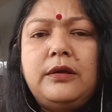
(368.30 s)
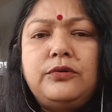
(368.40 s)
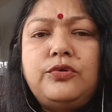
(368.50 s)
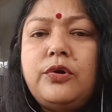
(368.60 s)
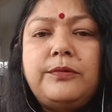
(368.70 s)

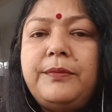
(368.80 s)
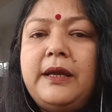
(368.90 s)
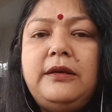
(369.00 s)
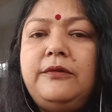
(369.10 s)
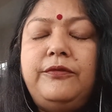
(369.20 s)
do not
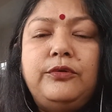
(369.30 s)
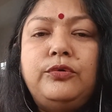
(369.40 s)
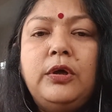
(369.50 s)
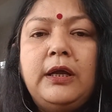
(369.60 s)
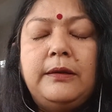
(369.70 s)
mind if
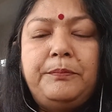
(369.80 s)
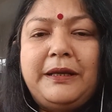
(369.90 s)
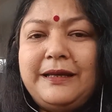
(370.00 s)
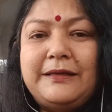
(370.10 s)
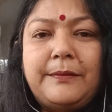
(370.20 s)
you
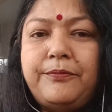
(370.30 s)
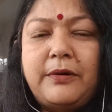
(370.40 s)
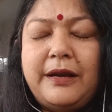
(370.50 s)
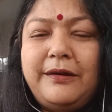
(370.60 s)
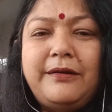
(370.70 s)
pick it up
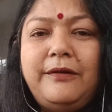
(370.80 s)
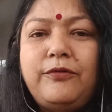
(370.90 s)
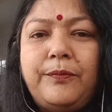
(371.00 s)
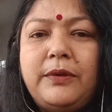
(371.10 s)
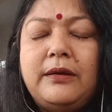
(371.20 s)
directly
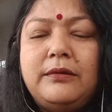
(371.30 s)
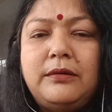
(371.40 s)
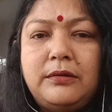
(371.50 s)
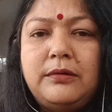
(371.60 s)
from the